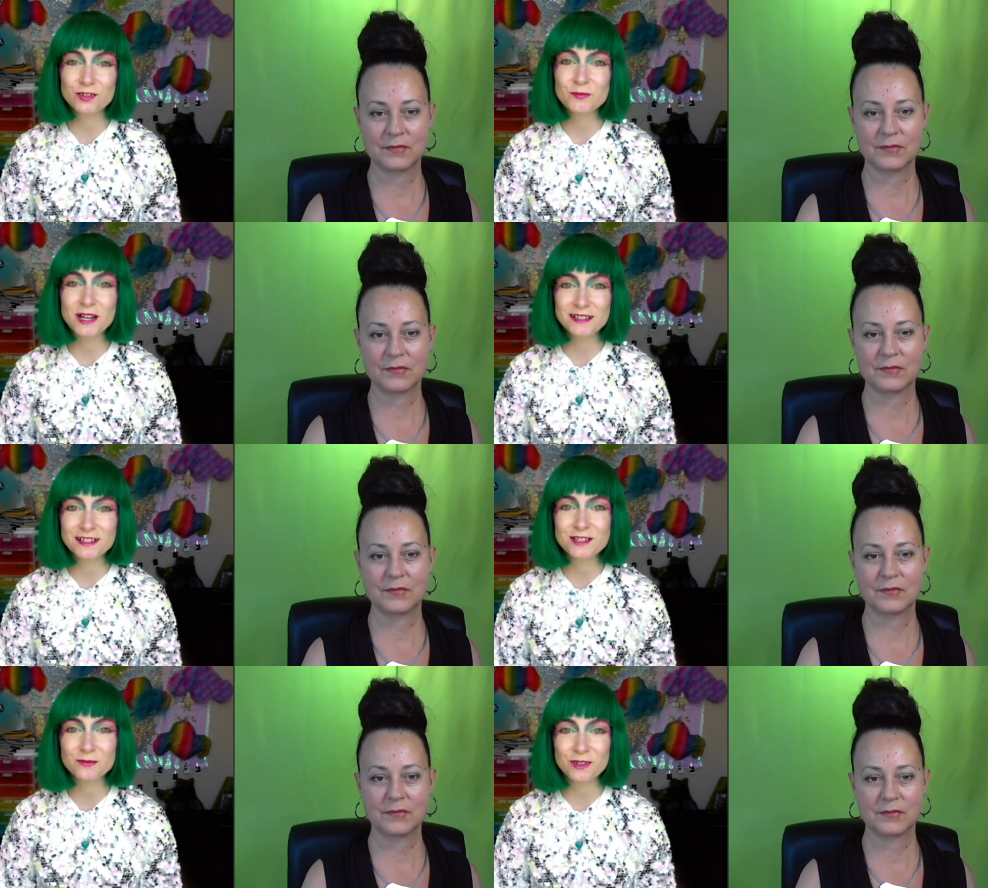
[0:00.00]
Speaker 1: So you might
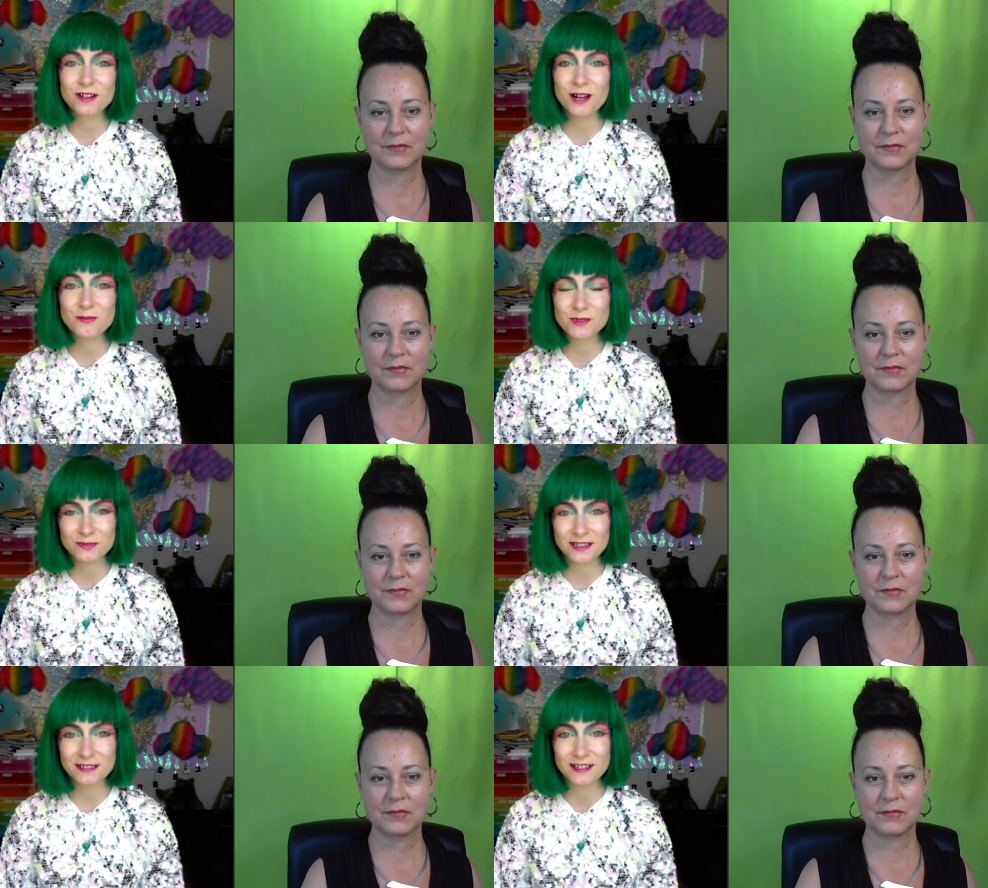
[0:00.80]
need to work up
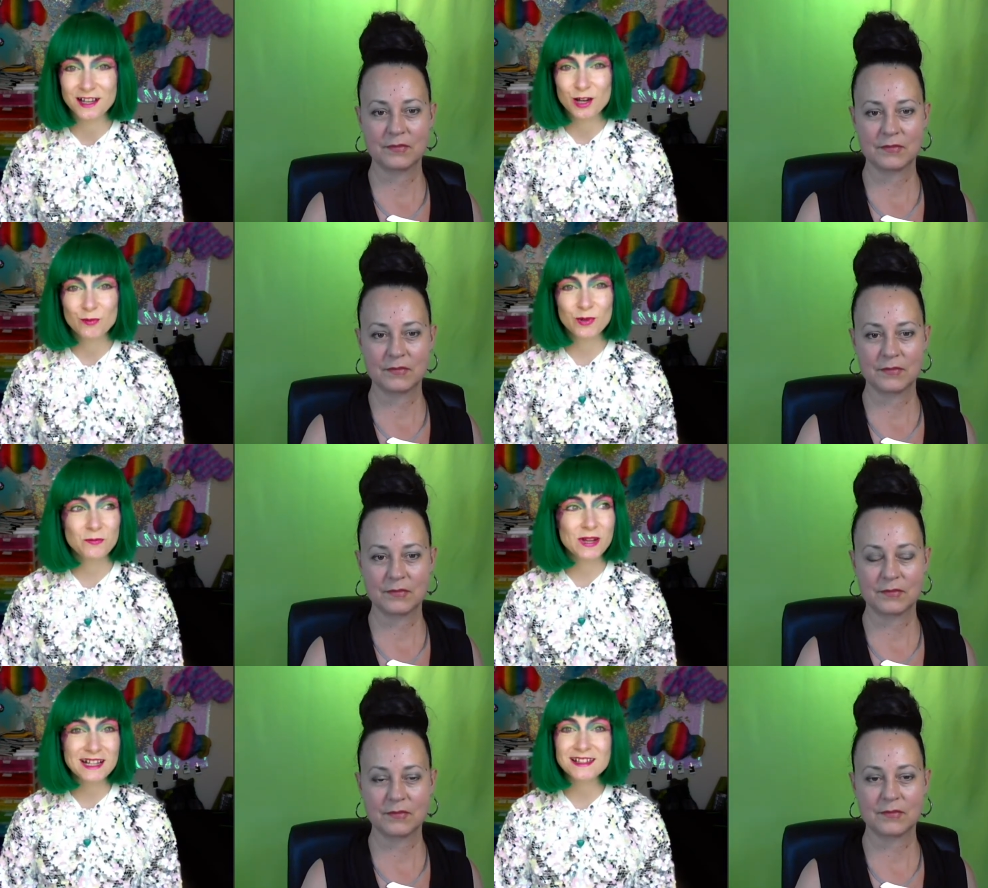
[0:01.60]
to it,
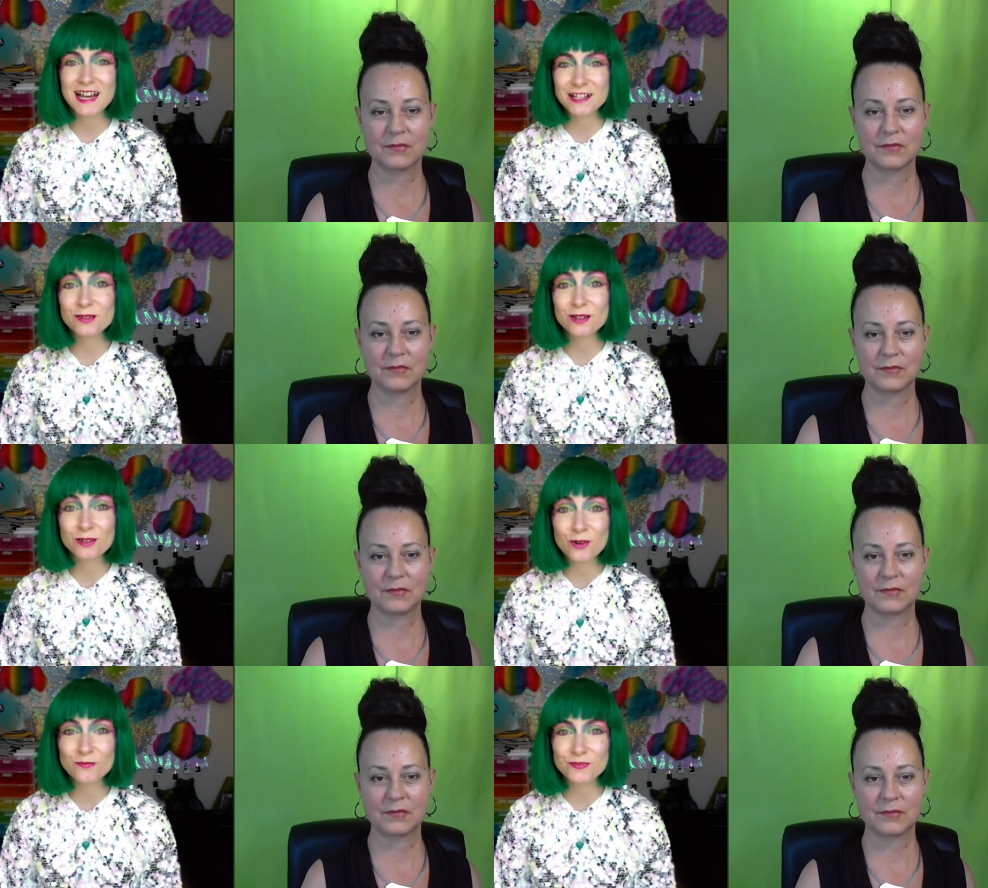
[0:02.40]
but make that your
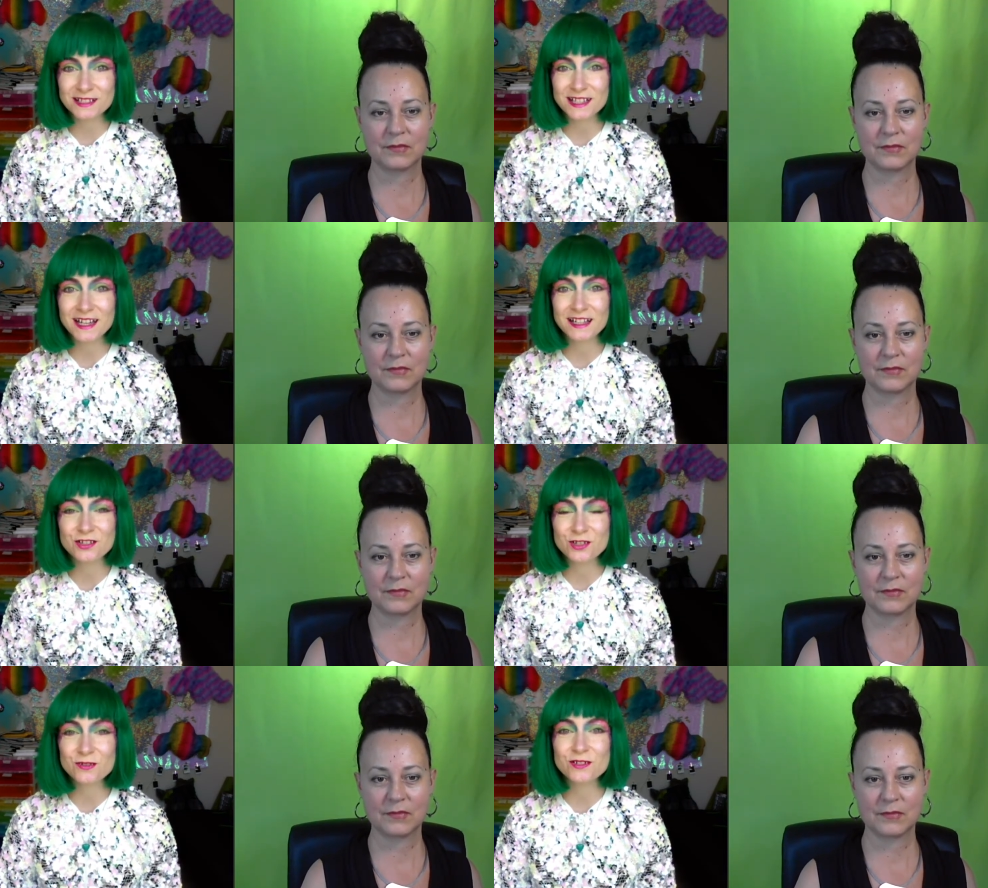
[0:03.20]
goal for the
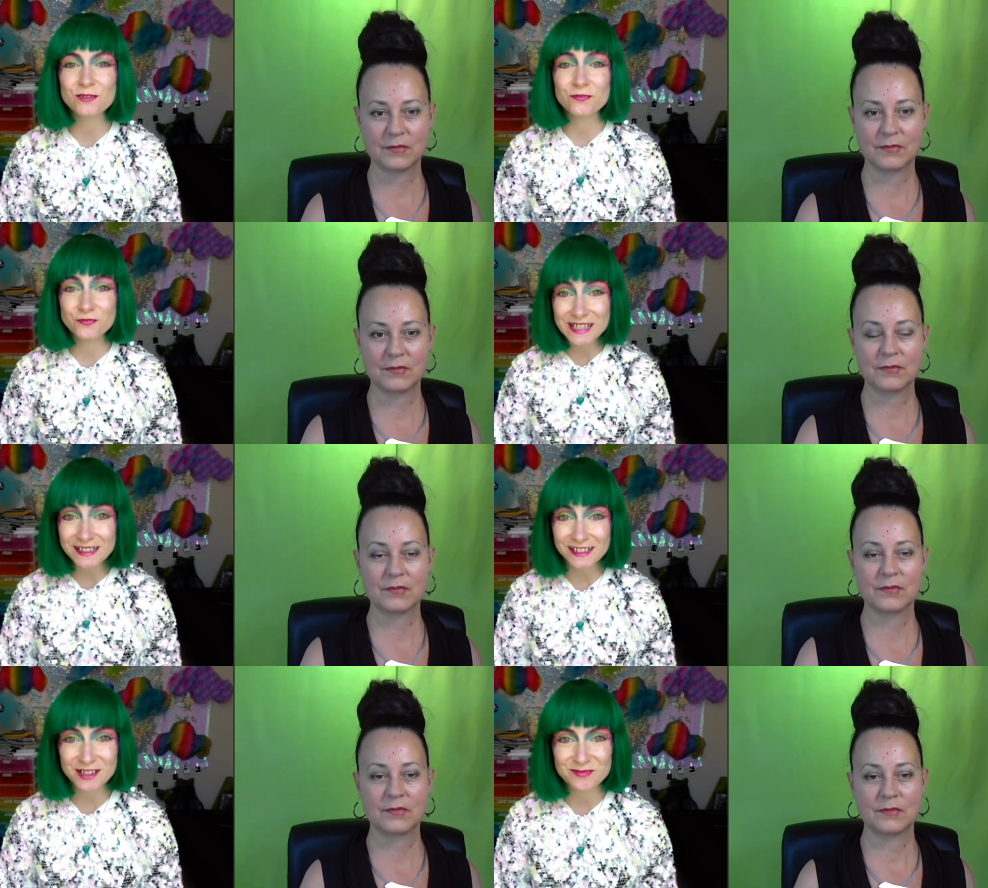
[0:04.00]
day. Choose your
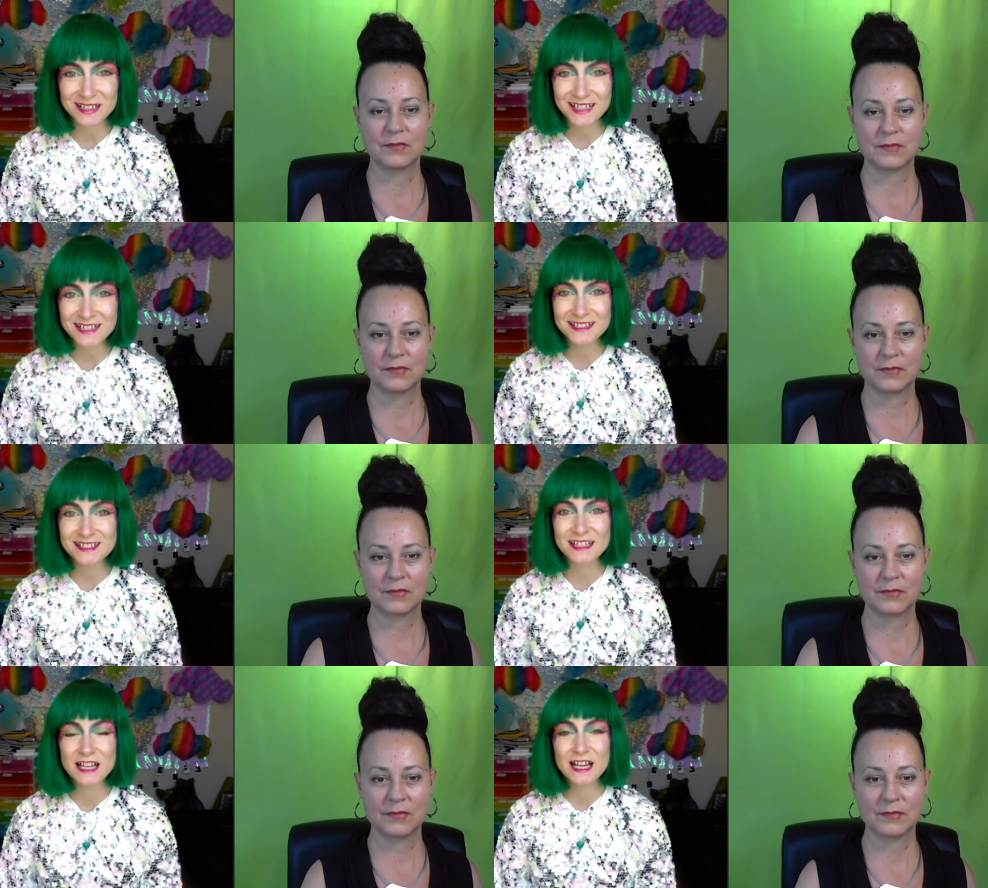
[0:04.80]
feeling
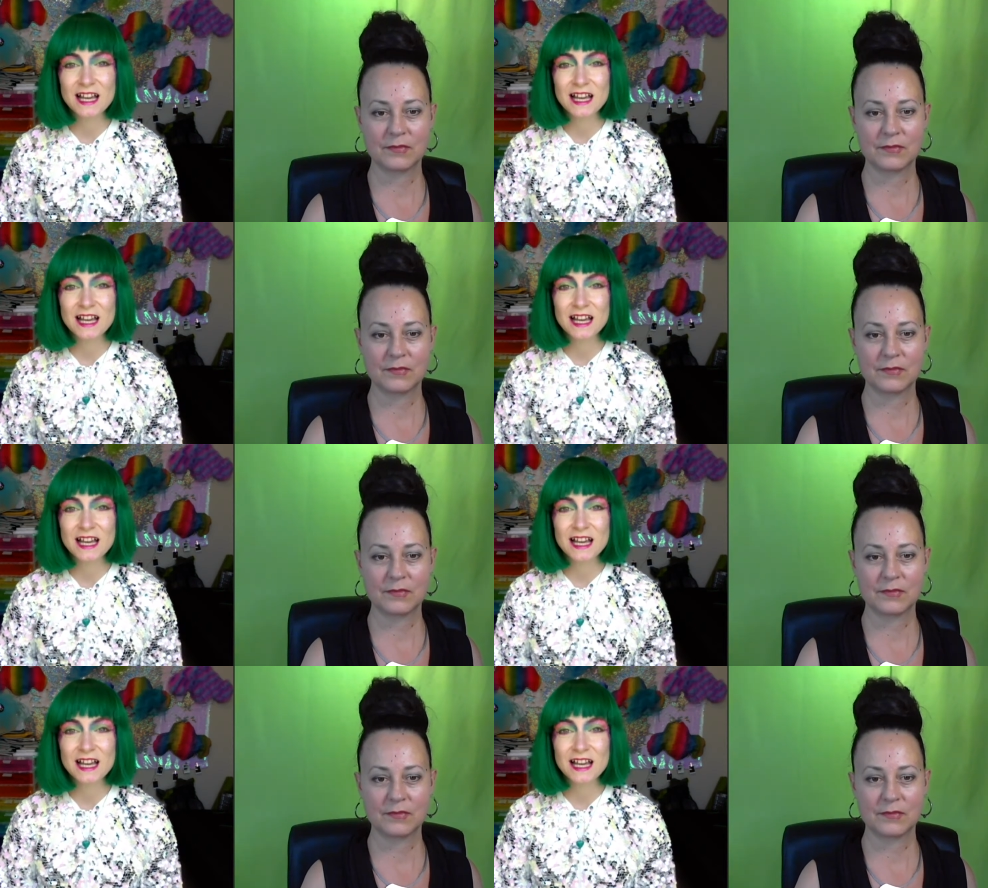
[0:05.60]
place.